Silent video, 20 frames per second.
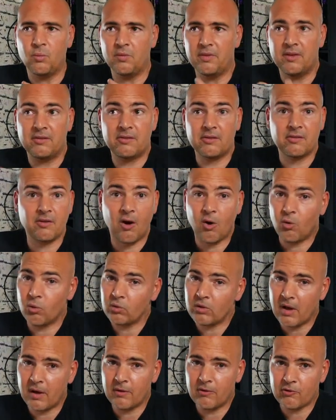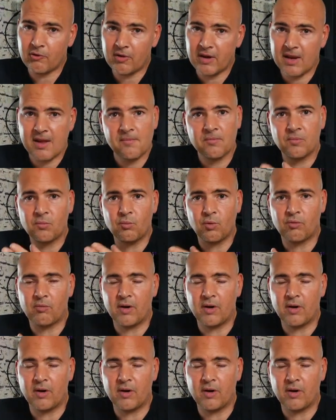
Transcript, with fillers: this is an old country, we're